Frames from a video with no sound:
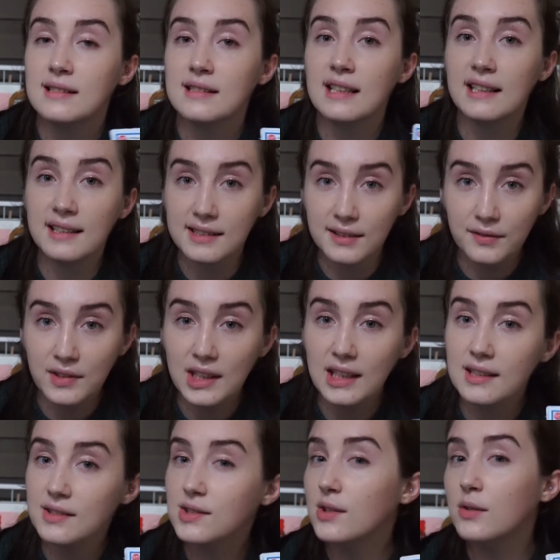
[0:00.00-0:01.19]
6 of
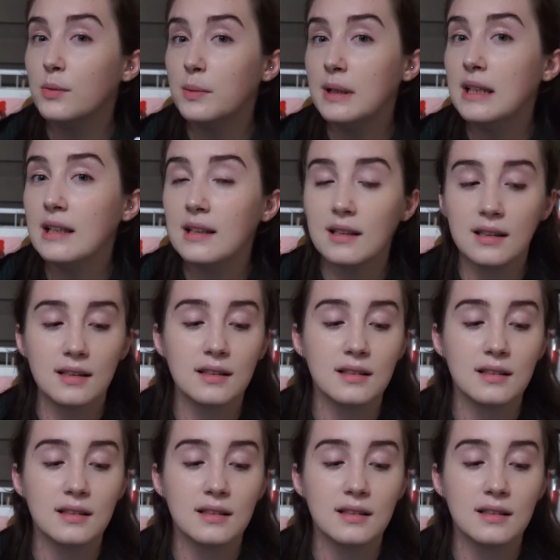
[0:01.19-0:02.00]
these a week.